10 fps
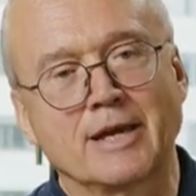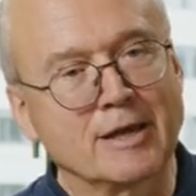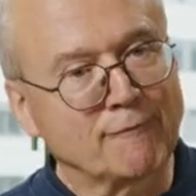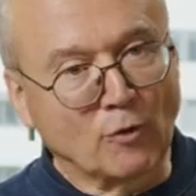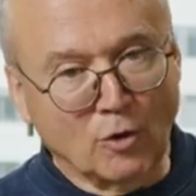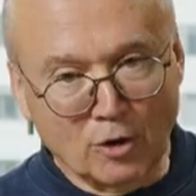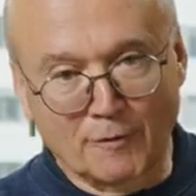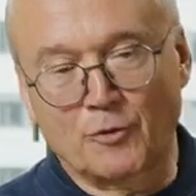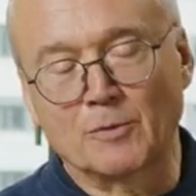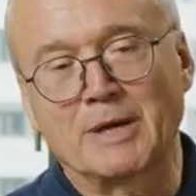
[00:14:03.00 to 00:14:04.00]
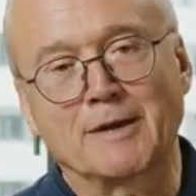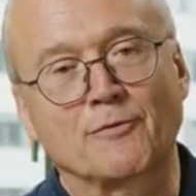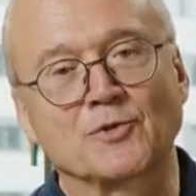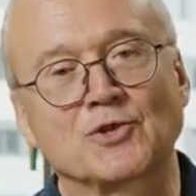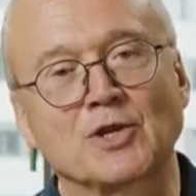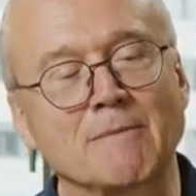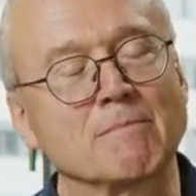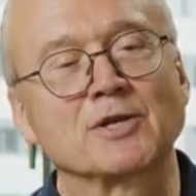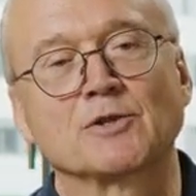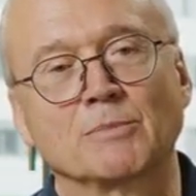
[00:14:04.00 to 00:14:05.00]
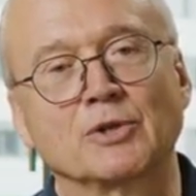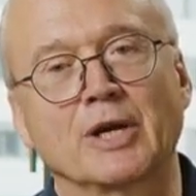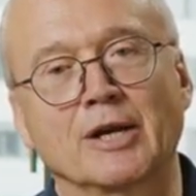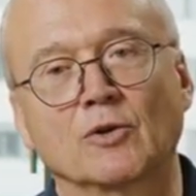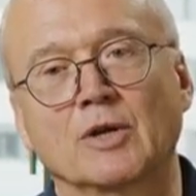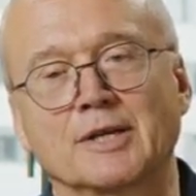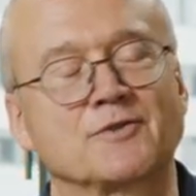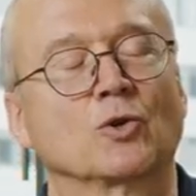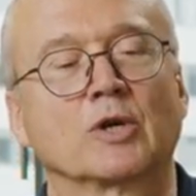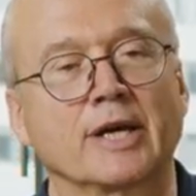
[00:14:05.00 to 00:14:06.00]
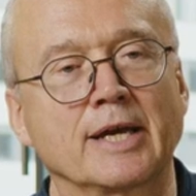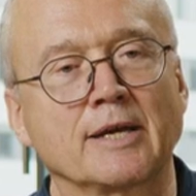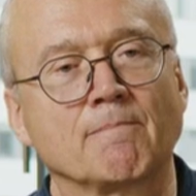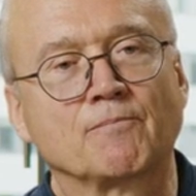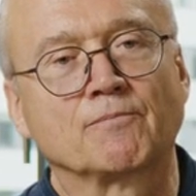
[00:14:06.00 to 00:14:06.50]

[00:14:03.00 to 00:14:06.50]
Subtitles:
if all of them have the same measurement error, it's okay.